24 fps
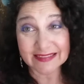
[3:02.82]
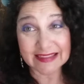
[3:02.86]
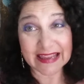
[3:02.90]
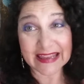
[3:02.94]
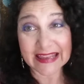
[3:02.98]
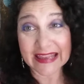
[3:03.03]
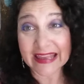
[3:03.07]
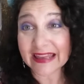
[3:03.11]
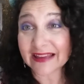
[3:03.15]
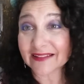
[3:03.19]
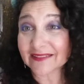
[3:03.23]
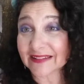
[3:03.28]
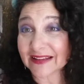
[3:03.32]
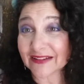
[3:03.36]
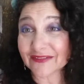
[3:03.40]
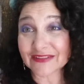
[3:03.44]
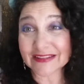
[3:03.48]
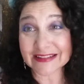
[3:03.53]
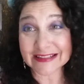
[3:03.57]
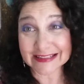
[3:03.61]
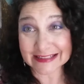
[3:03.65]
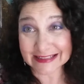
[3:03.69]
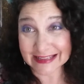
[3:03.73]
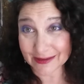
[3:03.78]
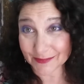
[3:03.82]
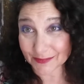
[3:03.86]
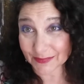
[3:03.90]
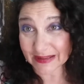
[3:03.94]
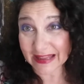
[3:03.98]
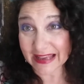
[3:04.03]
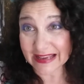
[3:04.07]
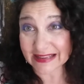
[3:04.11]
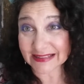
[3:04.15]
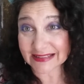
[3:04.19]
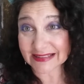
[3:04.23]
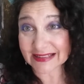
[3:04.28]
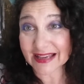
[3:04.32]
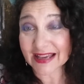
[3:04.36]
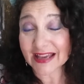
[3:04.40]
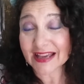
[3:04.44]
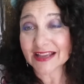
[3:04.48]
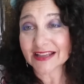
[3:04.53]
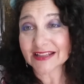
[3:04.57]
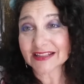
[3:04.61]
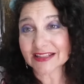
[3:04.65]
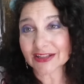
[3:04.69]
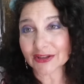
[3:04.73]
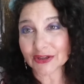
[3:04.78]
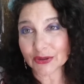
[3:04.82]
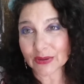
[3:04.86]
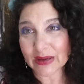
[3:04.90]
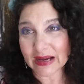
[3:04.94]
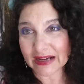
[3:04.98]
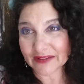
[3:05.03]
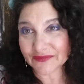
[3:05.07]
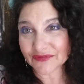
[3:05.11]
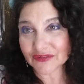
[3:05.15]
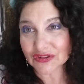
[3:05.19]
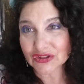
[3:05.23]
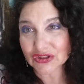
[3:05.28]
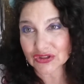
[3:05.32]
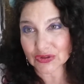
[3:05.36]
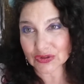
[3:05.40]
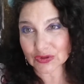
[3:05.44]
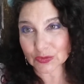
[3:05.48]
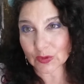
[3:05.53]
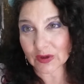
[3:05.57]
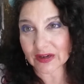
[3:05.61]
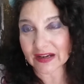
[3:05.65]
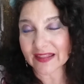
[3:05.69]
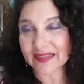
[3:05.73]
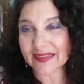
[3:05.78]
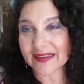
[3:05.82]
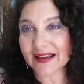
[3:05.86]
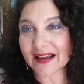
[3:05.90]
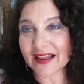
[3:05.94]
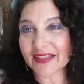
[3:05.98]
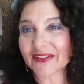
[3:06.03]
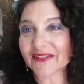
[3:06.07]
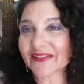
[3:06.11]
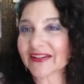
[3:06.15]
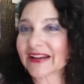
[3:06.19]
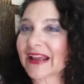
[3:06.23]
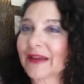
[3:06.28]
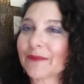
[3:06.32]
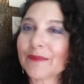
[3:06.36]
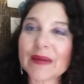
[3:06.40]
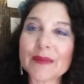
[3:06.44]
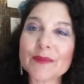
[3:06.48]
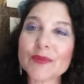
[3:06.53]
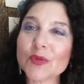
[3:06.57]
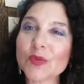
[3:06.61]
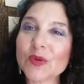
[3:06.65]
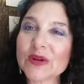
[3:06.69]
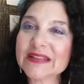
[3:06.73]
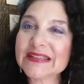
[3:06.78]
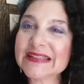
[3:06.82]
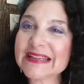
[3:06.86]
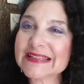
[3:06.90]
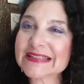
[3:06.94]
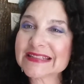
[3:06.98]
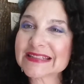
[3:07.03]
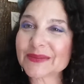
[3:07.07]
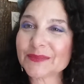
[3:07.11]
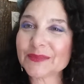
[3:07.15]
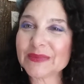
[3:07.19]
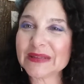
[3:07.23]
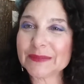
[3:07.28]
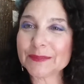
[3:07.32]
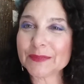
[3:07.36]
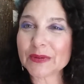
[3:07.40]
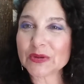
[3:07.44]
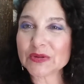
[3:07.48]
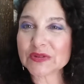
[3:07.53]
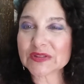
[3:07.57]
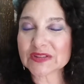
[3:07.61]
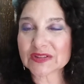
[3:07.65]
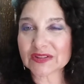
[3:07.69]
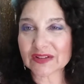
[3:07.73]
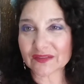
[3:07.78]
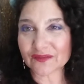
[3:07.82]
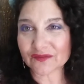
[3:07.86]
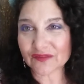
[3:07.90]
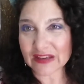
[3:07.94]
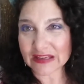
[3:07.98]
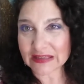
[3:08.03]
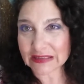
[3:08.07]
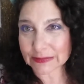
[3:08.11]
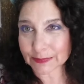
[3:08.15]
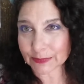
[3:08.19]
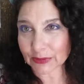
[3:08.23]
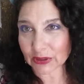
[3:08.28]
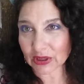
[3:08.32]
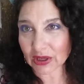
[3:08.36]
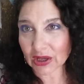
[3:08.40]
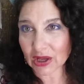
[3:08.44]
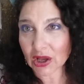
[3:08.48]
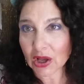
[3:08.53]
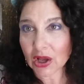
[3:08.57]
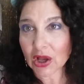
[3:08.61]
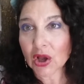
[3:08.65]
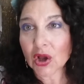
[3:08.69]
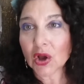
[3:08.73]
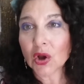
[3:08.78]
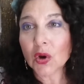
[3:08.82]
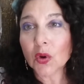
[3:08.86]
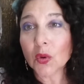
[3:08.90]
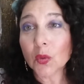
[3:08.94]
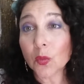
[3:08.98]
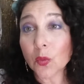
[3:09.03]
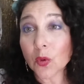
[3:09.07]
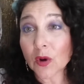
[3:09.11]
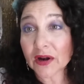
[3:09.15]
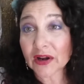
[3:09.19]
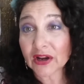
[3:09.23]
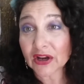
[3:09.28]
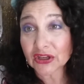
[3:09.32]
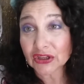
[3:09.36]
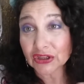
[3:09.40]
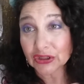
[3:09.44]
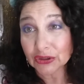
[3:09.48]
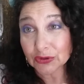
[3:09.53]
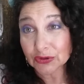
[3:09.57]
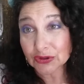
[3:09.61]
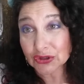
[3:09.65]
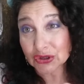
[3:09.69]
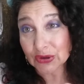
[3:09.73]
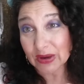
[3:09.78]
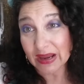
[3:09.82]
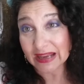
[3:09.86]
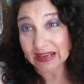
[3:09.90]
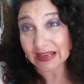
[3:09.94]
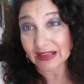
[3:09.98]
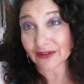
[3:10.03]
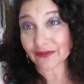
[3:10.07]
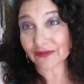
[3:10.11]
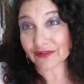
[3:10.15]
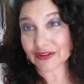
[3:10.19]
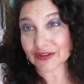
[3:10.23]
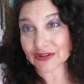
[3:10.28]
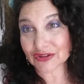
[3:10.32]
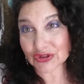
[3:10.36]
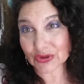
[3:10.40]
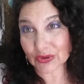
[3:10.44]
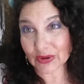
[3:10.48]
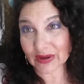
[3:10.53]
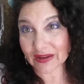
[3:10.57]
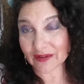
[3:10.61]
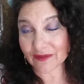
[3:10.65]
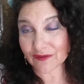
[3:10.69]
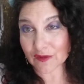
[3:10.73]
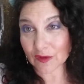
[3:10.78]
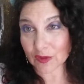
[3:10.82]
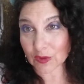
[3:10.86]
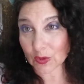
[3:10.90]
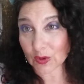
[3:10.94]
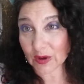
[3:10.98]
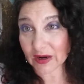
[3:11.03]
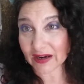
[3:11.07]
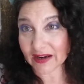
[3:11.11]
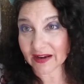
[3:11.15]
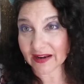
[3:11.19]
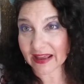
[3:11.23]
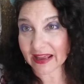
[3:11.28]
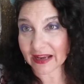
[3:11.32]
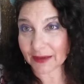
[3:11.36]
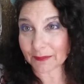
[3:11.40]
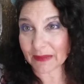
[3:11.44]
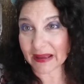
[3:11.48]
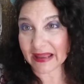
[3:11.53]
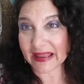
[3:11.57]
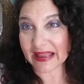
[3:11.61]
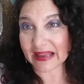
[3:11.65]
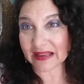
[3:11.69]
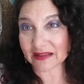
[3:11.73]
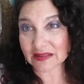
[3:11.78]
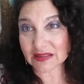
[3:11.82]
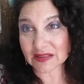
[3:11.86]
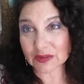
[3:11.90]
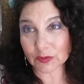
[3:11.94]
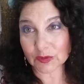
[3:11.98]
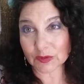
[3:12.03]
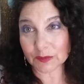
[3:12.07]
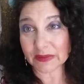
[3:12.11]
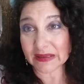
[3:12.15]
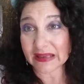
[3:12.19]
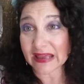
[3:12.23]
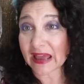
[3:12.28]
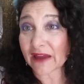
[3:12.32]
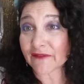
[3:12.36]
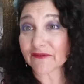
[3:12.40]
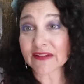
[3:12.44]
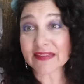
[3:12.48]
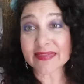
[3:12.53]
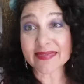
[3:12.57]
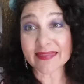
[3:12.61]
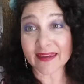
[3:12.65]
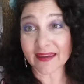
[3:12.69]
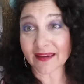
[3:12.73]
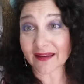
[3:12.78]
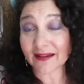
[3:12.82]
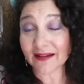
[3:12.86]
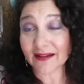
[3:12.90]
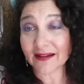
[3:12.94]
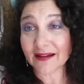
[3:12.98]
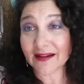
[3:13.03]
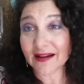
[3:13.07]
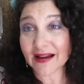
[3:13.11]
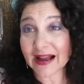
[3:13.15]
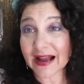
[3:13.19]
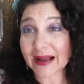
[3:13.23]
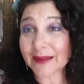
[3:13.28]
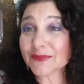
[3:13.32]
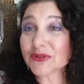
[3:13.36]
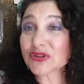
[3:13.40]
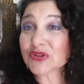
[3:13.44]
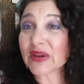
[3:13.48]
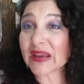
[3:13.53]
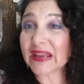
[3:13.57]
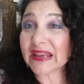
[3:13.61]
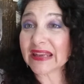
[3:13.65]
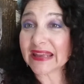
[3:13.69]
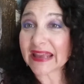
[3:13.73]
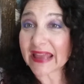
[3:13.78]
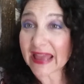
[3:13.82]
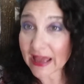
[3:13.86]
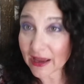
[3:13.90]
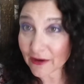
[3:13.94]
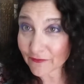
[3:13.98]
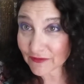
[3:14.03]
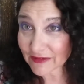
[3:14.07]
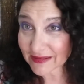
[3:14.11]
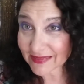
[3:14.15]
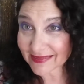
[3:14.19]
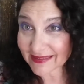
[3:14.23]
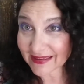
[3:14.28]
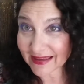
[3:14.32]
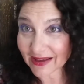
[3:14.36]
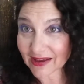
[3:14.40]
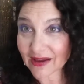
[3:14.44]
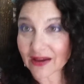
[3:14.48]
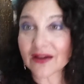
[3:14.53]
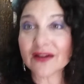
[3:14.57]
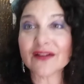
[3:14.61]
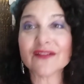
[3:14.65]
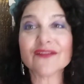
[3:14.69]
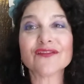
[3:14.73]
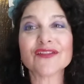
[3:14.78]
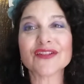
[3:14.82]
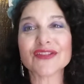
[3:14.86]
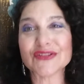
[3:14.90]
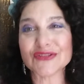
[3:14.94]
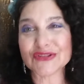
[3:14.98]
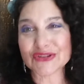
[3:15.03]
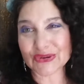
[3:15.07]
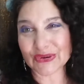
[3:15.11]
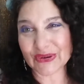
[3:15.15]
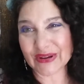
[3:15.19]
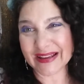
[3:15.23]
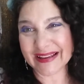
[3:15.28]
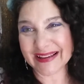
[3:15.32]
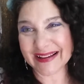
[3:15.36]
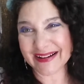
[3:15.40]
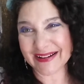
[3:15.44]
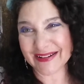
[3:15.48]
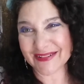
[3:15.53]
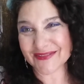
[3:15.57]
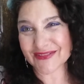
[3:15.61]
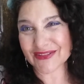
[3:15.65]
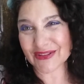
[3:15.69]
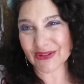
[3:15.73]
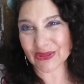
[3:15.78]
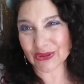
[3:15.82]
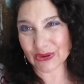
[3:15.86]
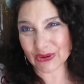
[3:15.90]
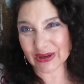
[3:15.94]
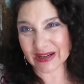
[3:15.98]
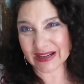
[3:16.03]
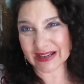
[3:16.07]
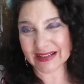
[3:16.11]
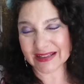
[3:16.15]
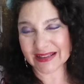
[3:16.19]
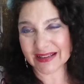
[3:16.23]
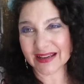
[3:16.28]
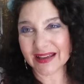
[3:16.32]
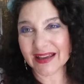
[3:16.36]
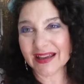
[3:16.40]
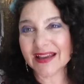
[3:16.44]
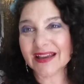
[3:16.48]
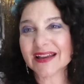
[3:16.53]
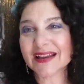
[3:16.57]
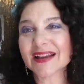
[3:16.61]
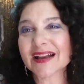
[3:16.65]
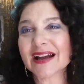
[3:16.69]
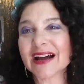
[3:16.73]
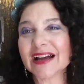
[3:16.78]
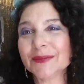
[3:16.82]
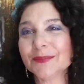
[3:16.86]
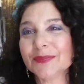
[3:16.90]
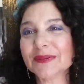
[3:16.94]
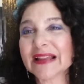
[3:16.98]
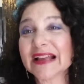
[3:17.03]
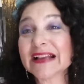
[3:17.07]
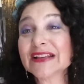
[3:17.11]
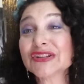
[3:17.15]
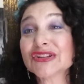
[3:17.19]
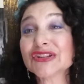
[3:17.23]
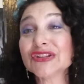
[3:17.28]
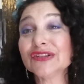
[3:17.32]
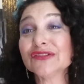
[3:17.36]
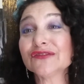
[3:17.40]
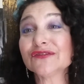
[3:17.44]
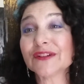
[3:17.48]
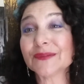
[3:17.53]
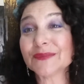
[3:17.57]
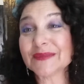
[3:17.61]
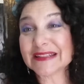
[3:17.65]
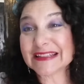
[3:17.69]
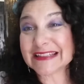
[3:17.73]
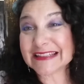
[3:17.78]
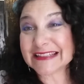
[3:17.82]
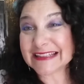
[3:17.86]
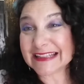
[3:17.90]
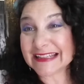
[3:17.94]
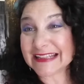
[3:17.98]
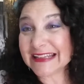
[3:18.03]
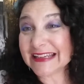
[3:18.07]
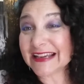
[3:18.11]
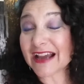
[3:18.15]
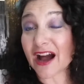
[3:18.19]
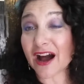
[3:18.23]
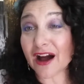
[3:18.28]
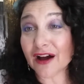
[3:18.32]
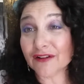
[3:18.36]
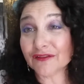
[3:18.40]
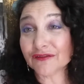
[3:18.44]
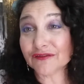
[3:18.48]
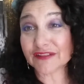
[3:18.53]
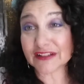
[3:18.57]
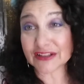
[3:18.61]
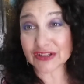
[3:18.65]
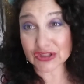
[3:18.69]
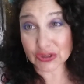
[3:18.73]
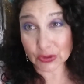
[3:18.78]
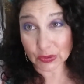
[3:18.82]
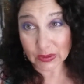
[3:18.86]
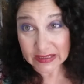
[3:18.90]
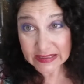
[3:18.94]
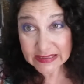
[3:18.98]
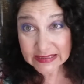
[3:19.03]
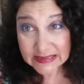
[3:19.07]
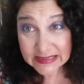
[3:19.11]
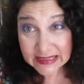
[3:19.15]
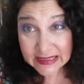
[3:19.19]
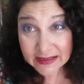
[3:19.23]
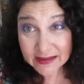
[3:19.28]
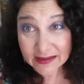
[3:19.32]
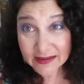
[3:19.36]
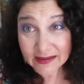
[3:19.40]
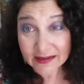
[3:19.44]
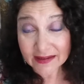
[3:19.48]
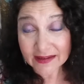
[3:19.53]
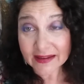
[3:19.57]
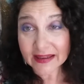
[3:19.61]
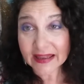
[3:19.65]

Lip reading: they can't live in the same place. So you have to choose one or the other. And I remember one day somebody posted on Facebook, what are you trading for the joy of the Lord? And my answer would be everything. I'm trading everything for the joy of the Lord. God bless you from the city of rejoicing.